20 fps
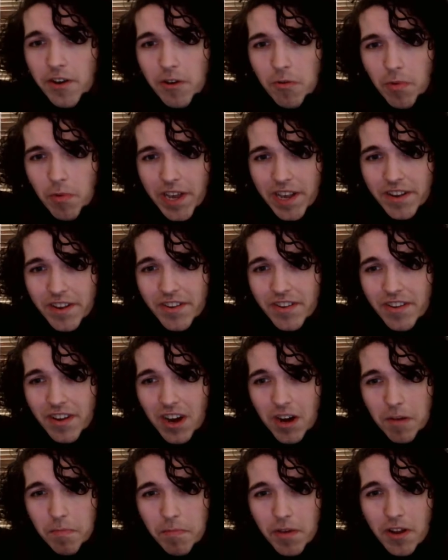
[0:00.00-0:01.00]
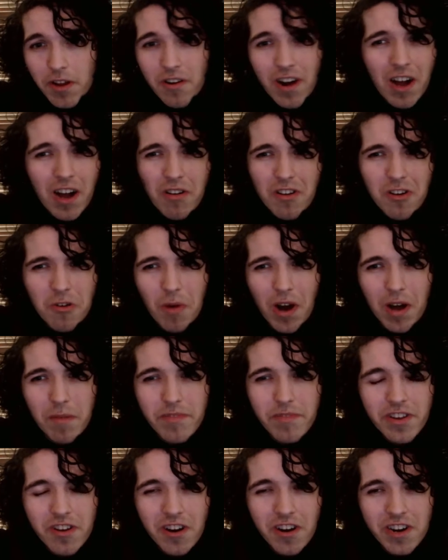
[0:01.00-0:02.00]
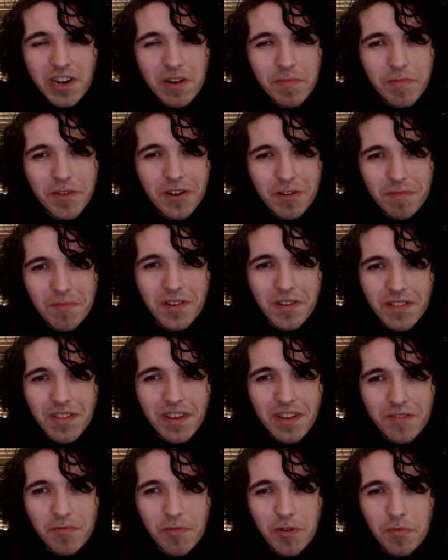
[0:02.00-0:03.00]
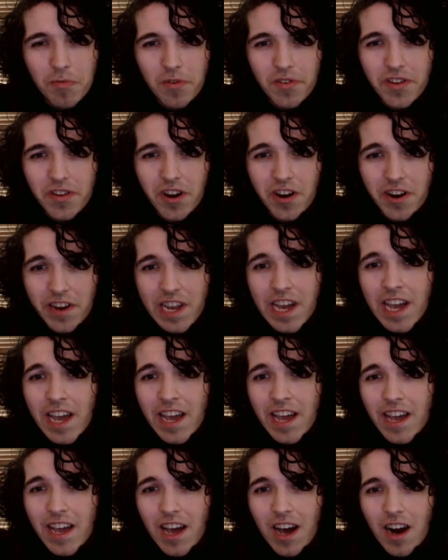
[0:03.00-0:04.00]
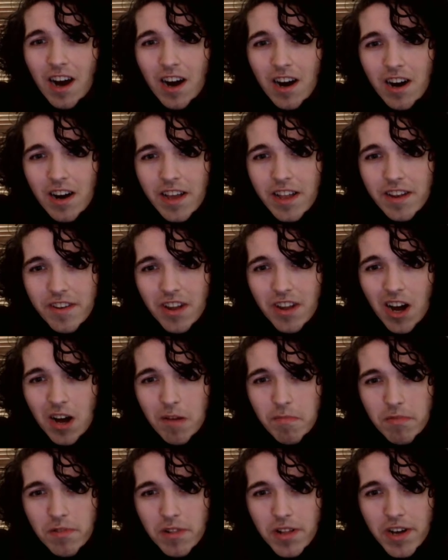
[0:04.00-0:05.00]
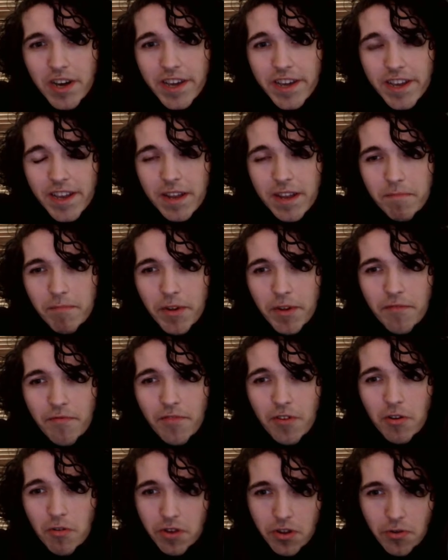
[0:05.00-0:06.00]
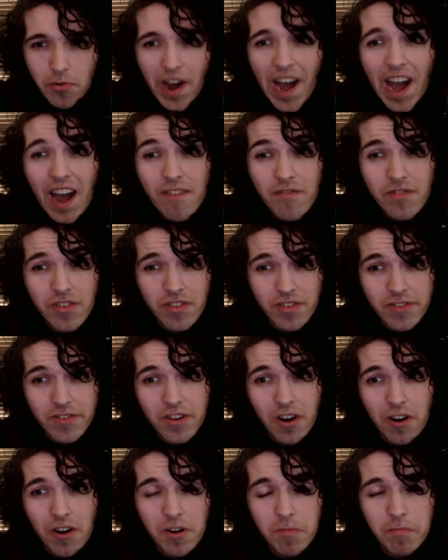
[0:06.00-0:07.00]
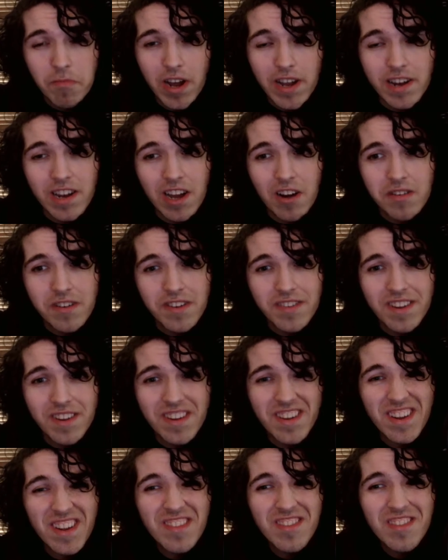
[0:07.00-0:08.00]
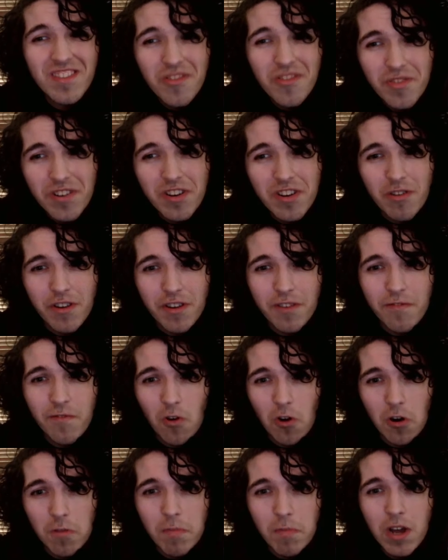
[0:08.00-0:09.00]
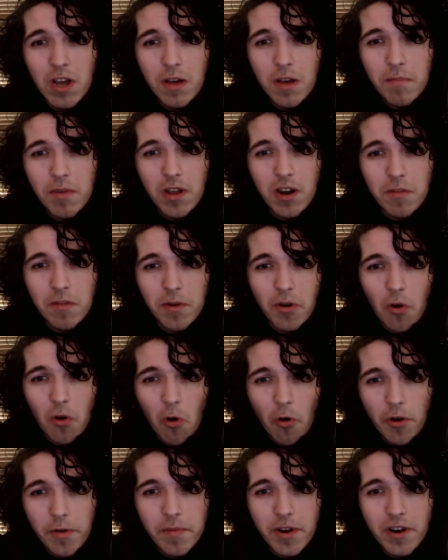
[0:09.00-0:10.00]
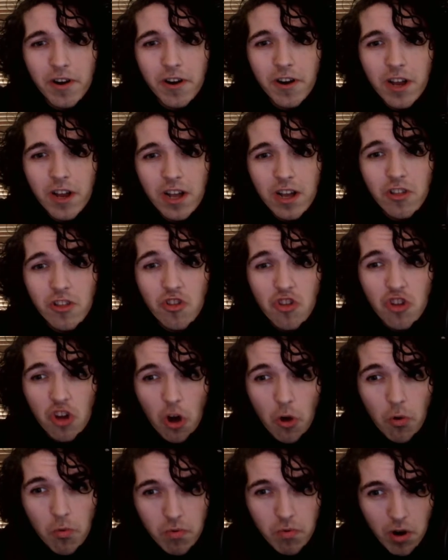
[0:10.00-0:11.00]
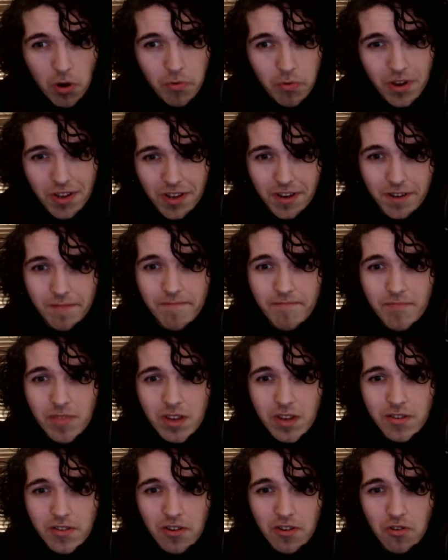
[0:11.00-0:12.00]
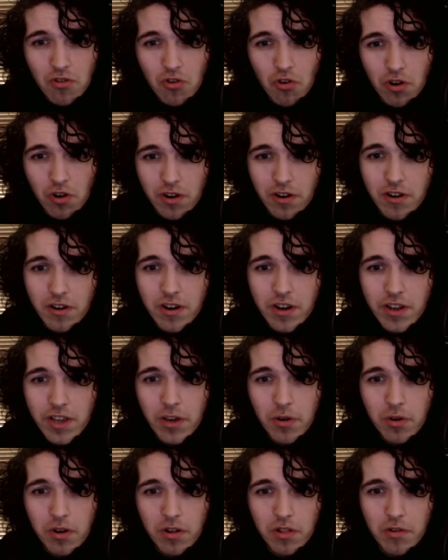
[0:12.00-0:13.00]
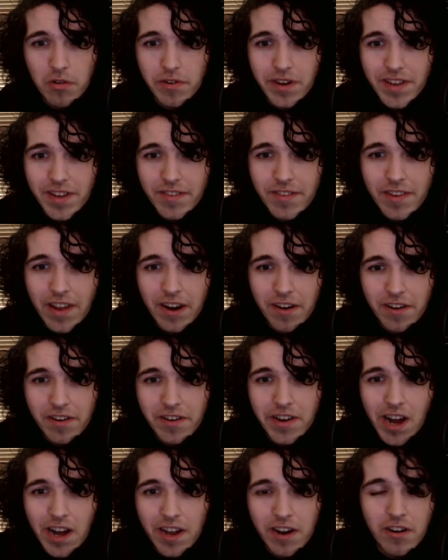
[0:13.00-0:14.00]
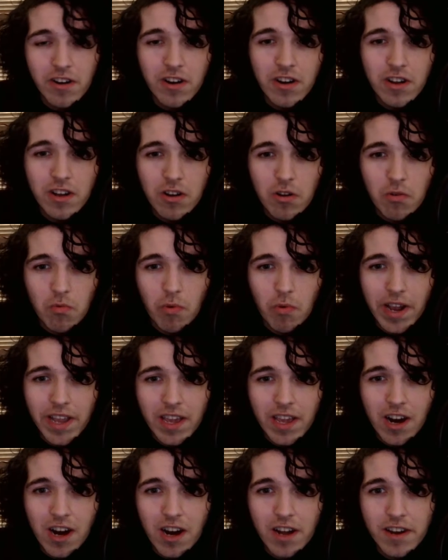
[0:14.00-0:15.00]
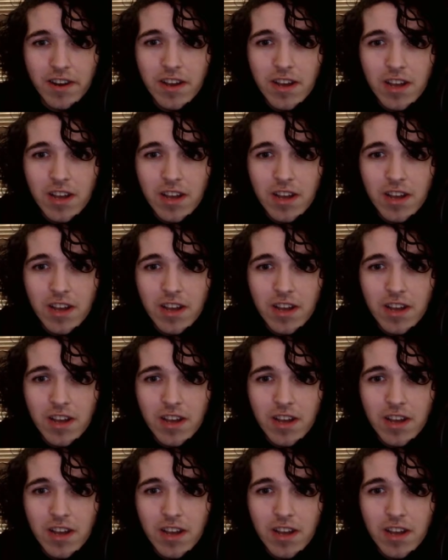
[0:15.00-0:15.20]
Winks up here. I don't know why I'm starting up here, but that's where we're starting. Ndombele in midfield, you have to start him right now because he's in ludicrous form. Pierre-Emile Højbjerg, Joe Rodon, Serge Aurier, Hugo Lloris, Eric Dyer, Reguilon,